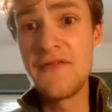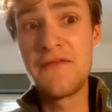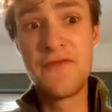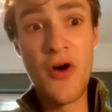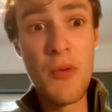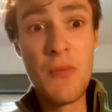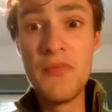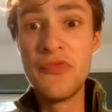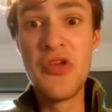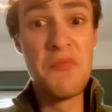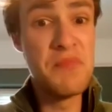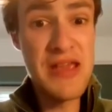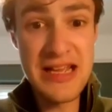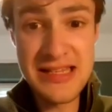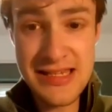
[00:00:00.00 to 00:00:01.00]
from the
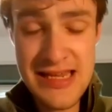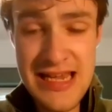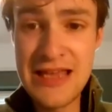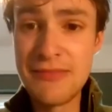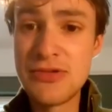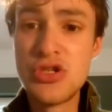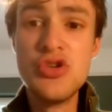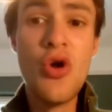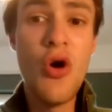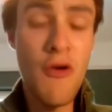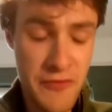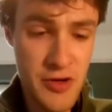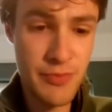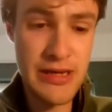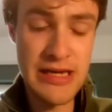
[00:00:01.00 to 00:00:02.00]
big teams, not
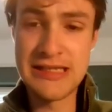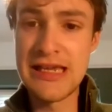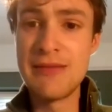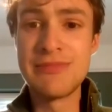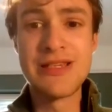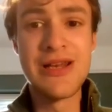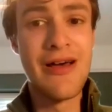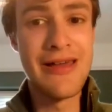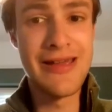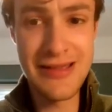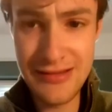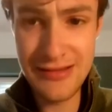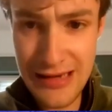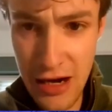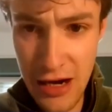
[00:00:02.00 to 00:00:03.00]
from the big teams like
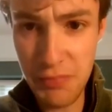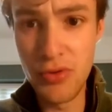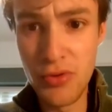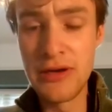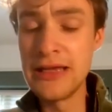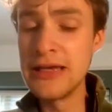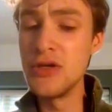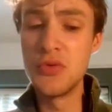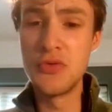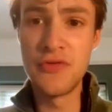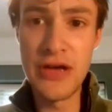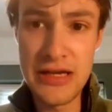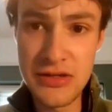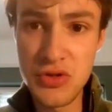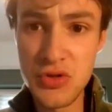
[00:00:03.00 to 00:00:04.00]
Napoli,
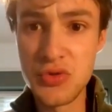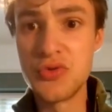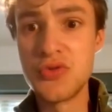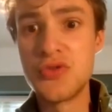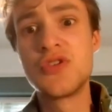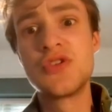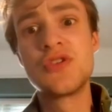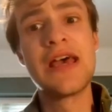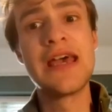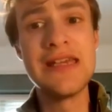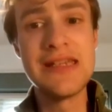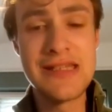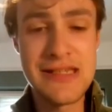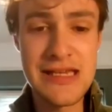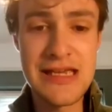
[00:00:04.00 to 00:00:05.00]
Juventus,
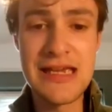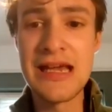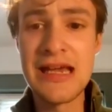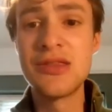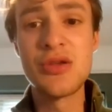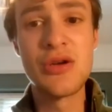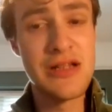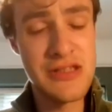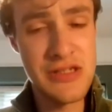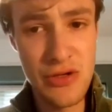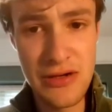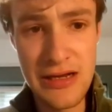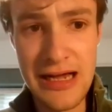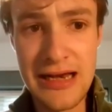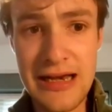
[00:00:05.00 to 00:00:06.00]
AC,
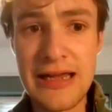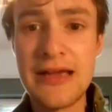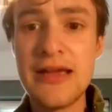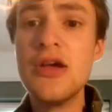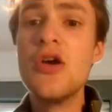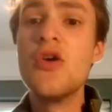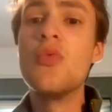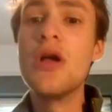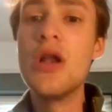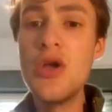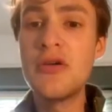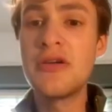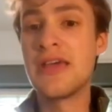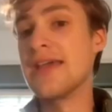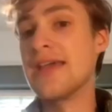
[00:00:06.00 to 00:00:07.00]
Internazionale. We're
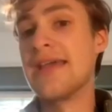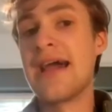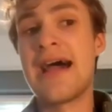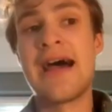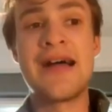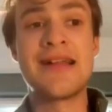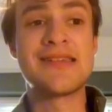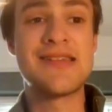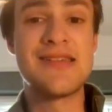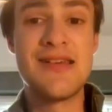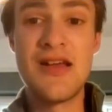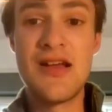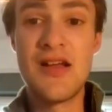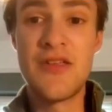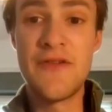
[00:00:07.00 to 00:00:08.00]
looking at
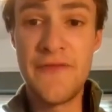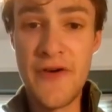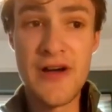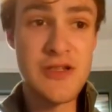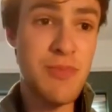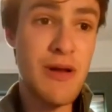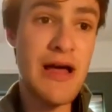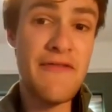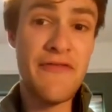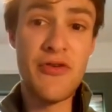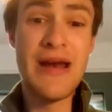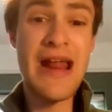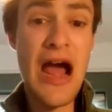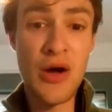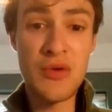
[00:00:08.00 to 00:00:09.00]
the first player
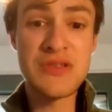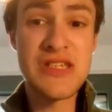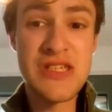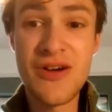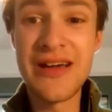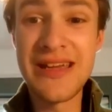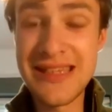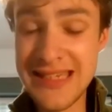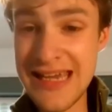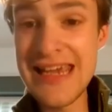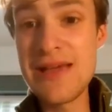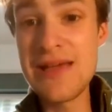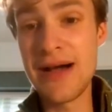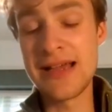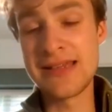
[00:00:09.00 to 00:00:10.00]
from an outside
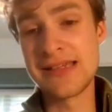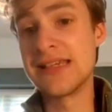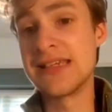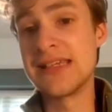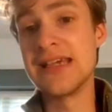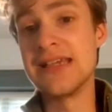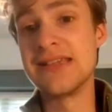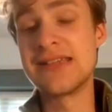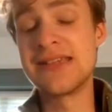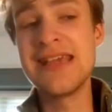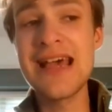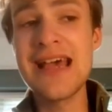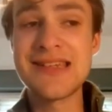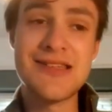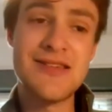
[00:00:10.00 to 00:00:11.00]
team as it is.
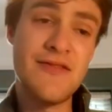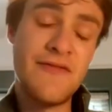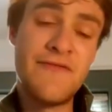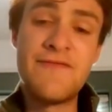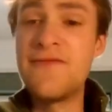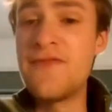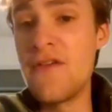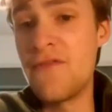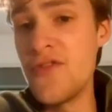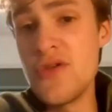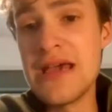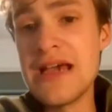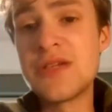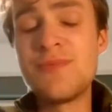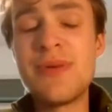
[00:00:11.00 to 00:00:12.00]
Yes, a few
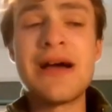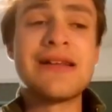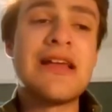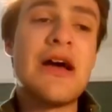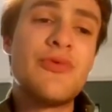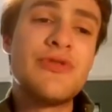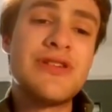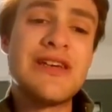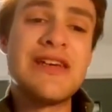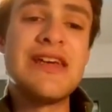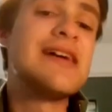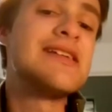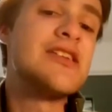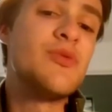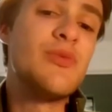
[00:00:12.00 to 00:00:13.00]
years back, that was
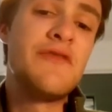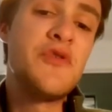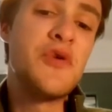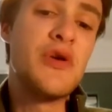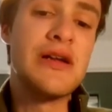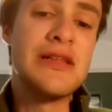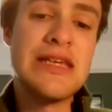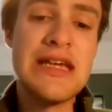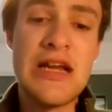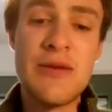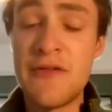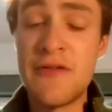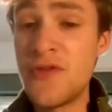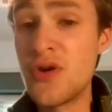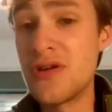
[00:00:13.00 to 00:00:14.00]
Chiesa with Fiorentina,
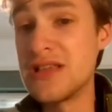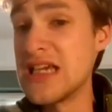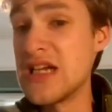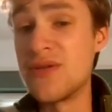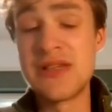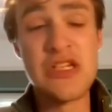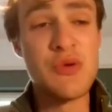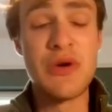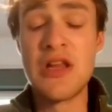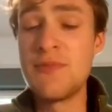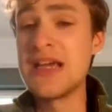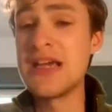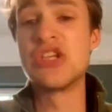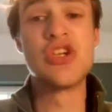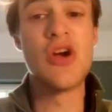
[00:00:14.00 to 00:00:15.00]
but Fiorentina is still one of
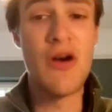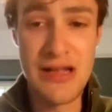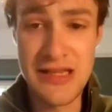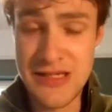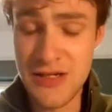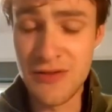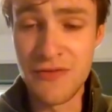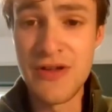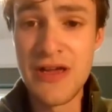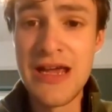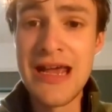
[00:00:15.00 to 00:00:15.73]
the big giants of